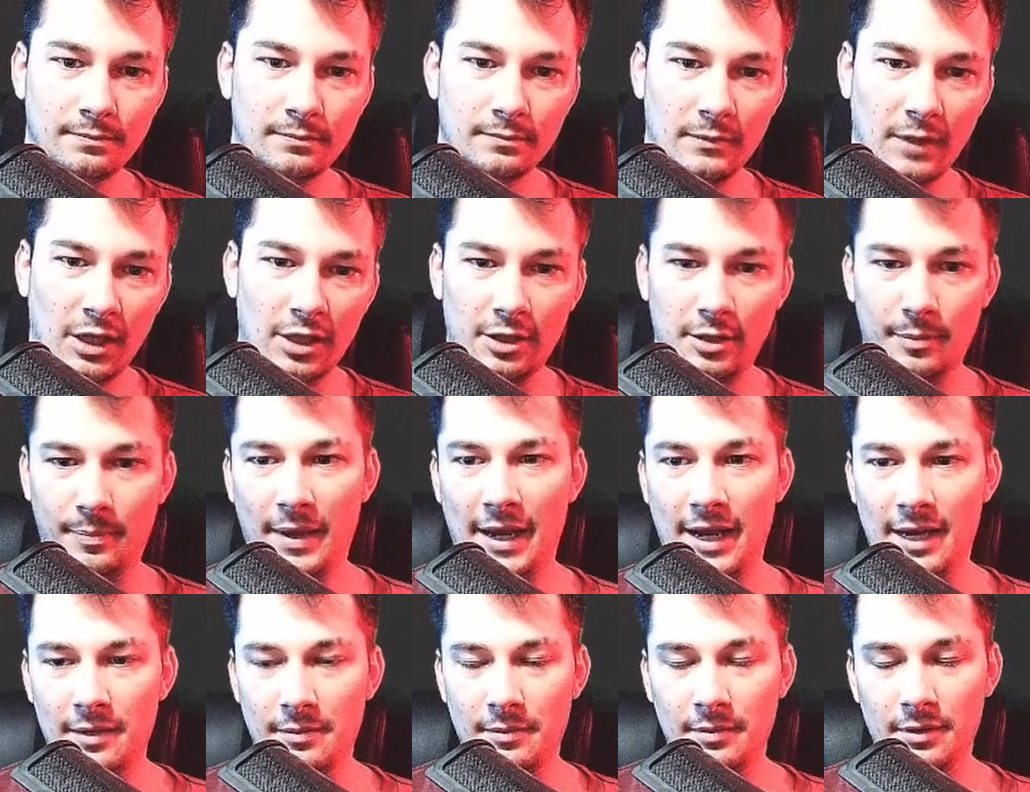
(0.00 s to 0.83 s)

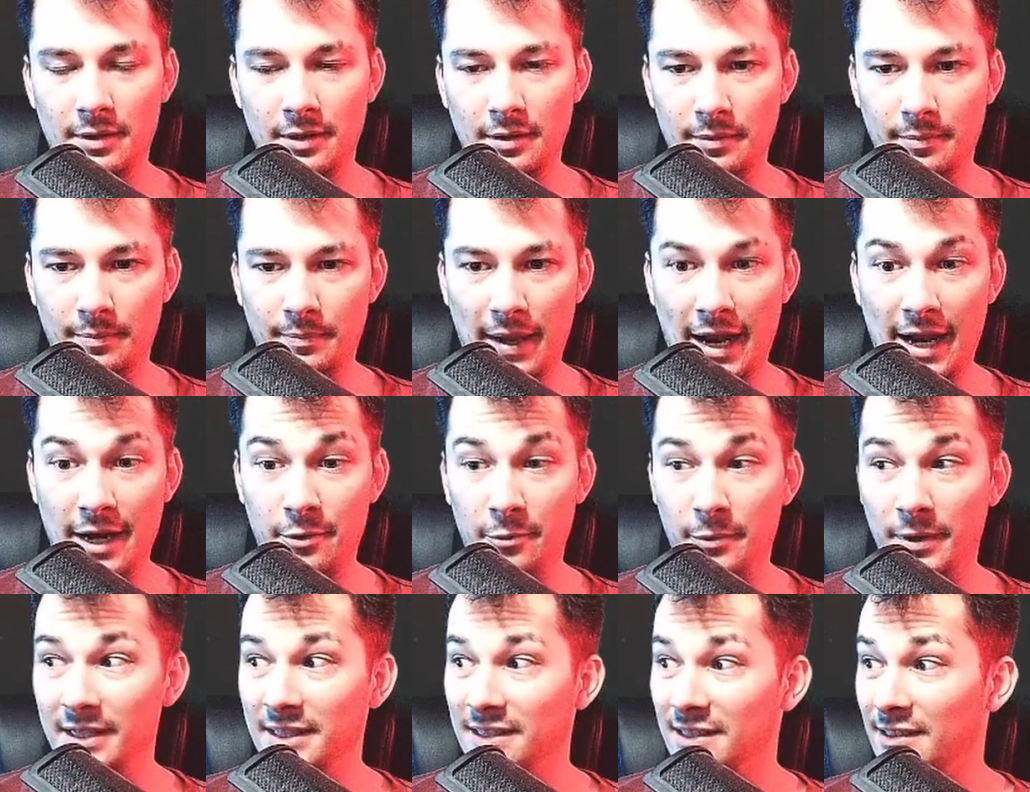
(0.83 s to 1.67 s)
the pay to
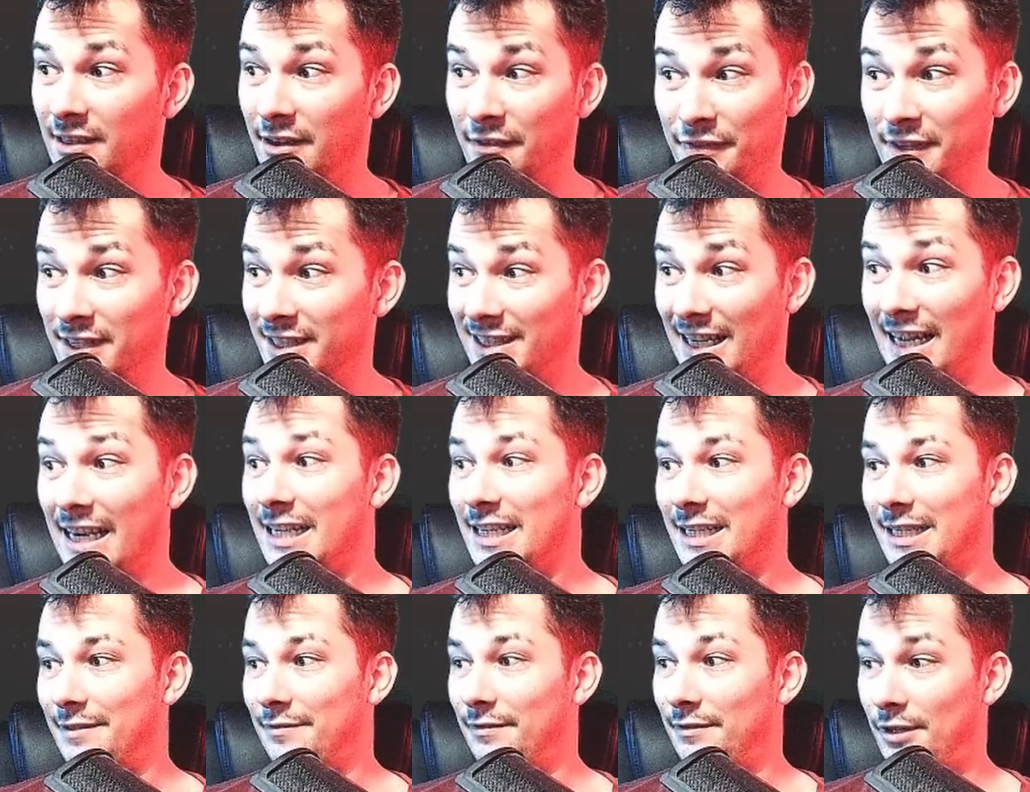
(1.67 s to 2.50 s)
win stuff, things I
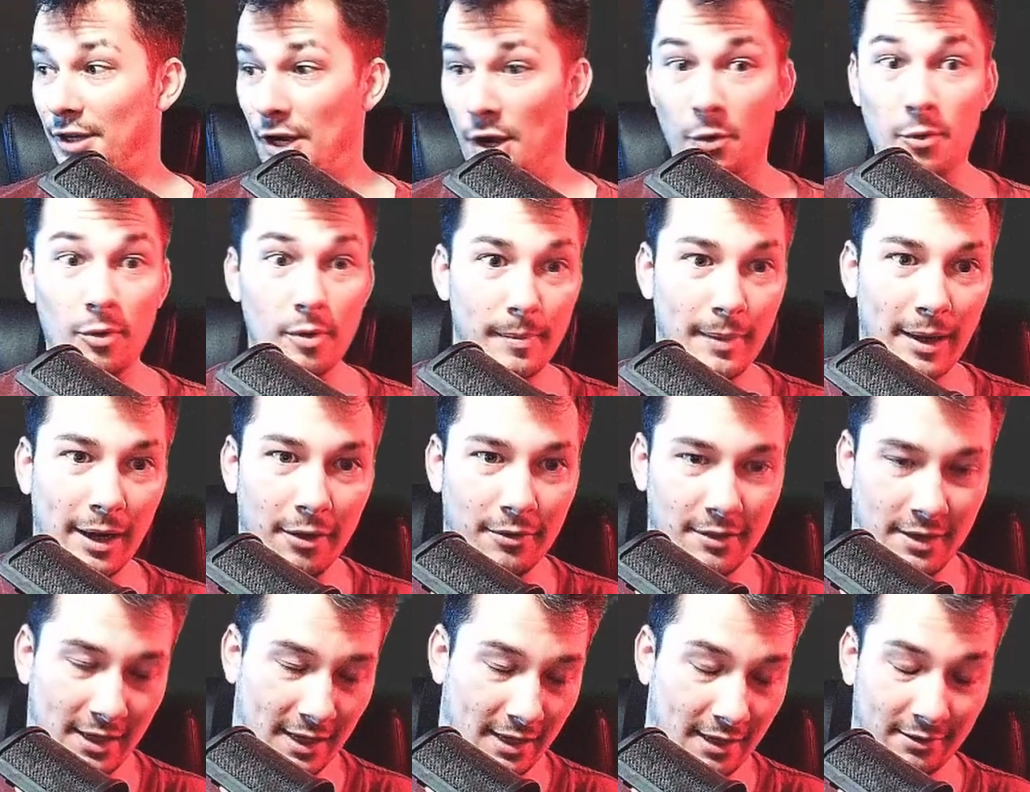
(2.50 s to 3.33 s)
didn't even know about
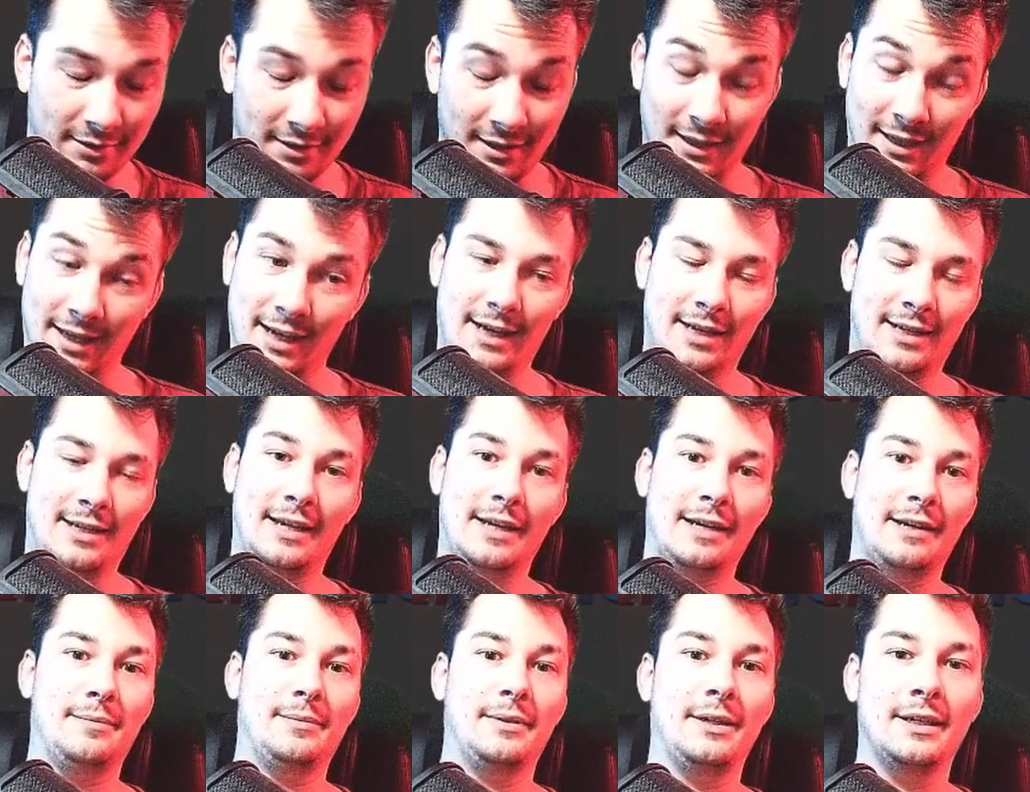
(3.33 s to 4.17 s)
yet. I was like, god
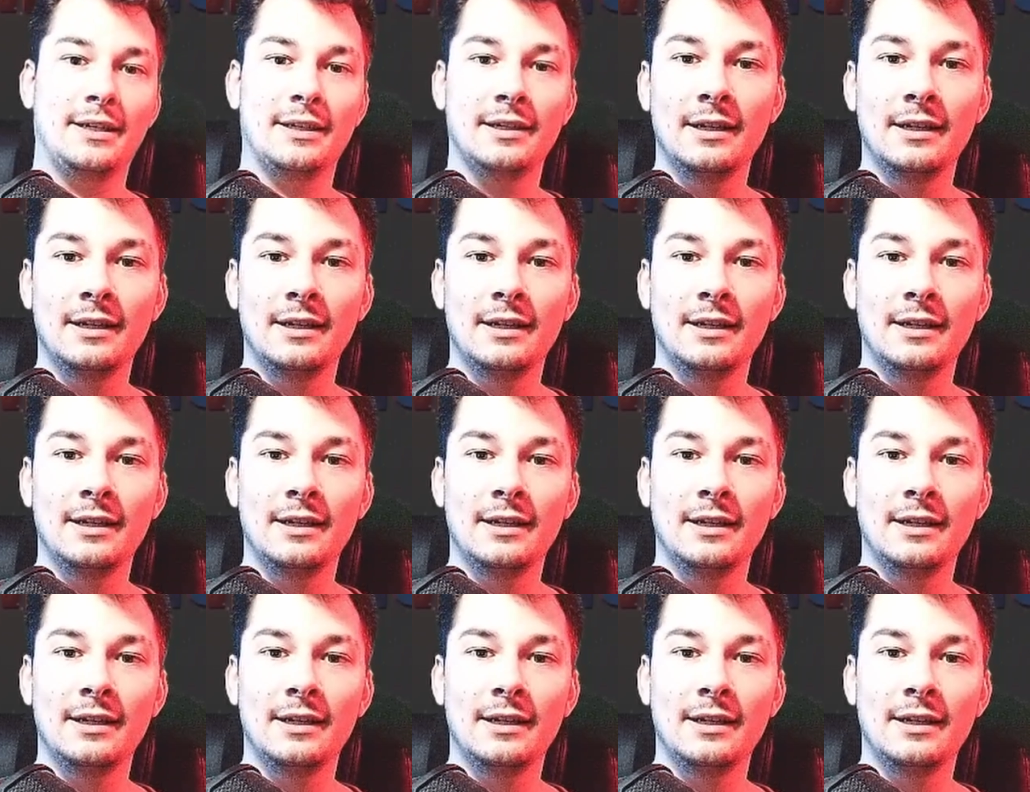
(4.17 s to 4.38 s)
damn, like,